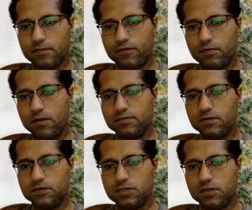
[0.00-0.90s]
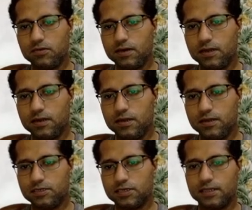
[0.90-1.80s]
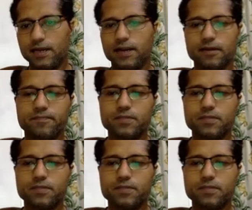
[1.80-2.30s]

From observation, you can clearly say that.